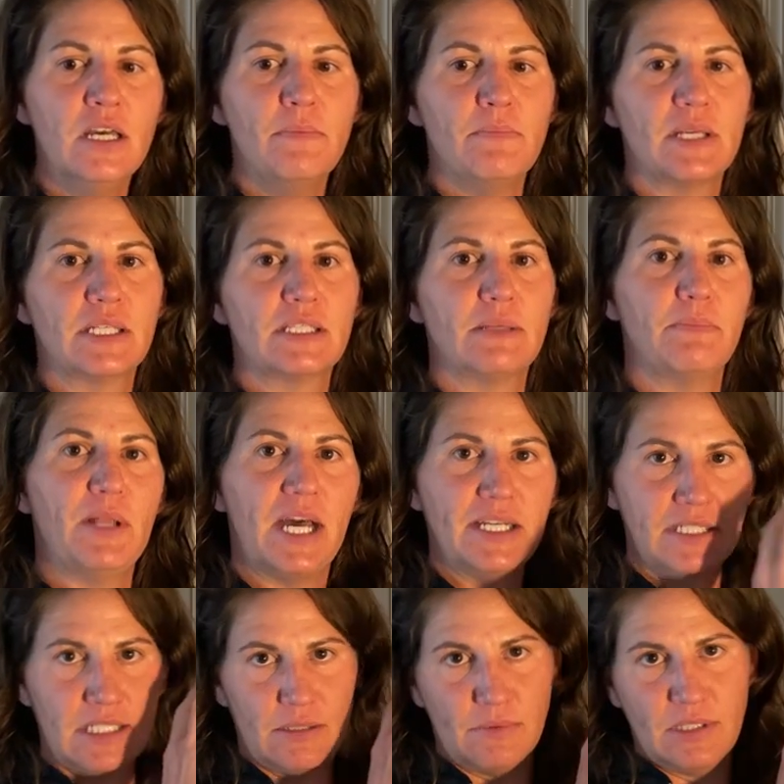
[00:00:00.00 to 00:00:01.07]
because the
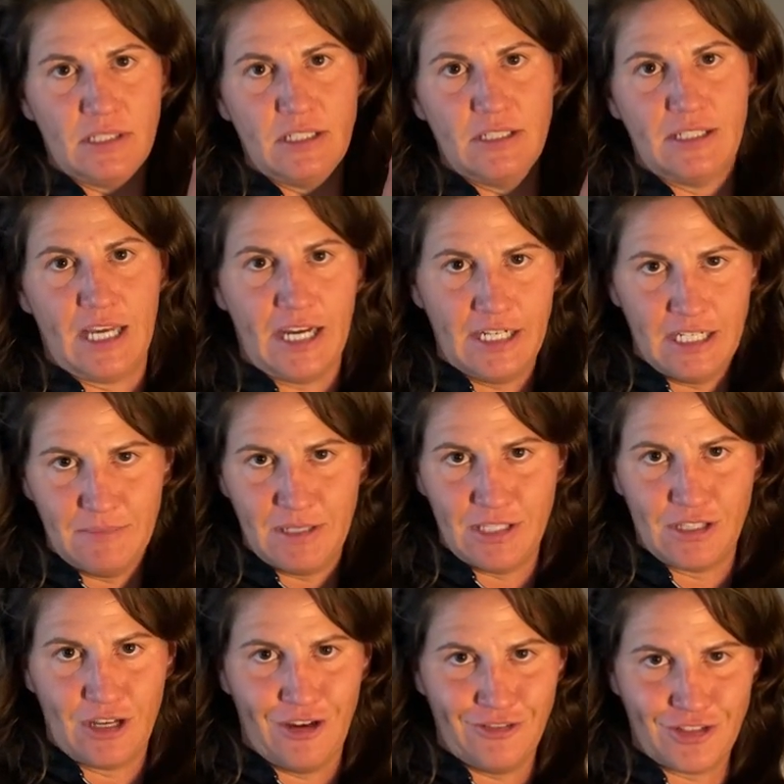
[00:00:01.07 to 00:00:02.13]
plastic was designed to be
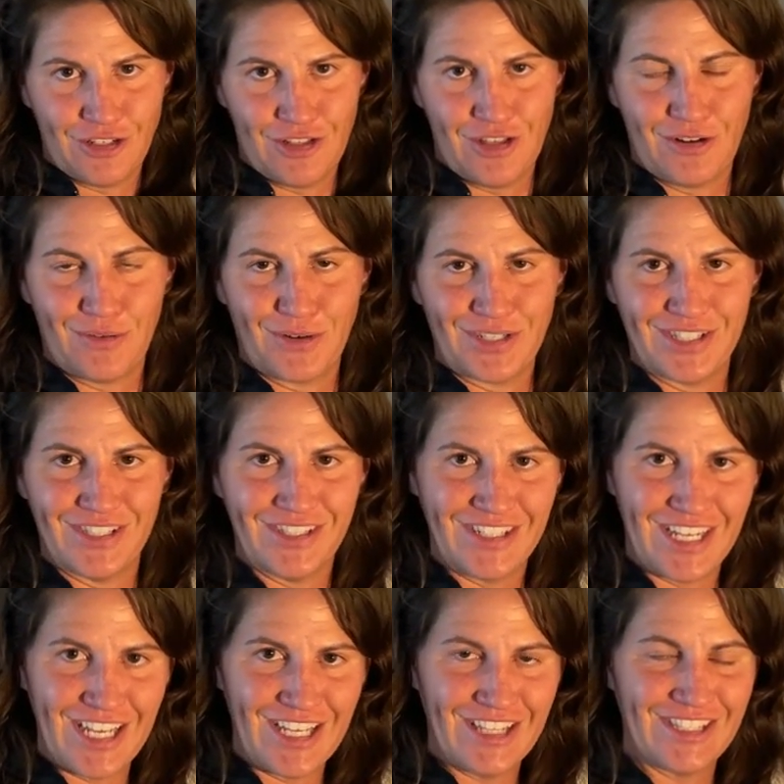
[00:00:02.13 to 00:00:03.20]
softer than a horse's
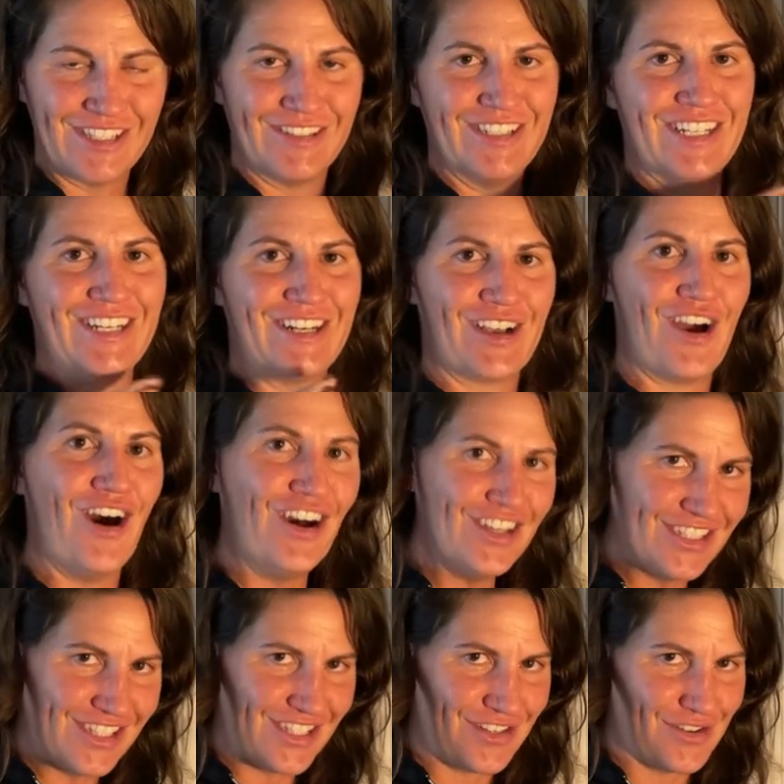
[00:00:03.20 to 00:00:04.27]
teeth so it didn't
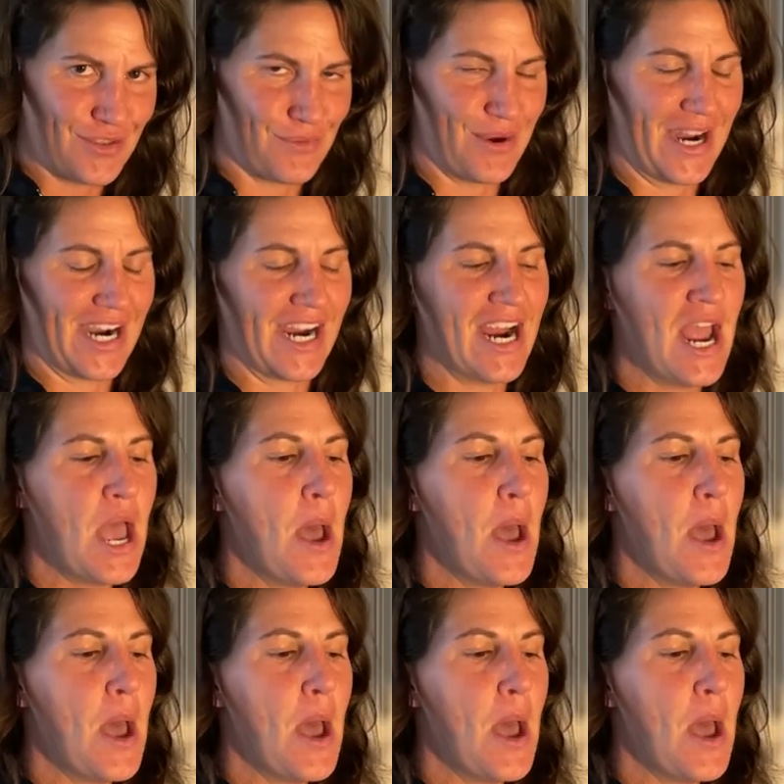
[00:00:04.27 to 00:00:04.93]
cause tooth wear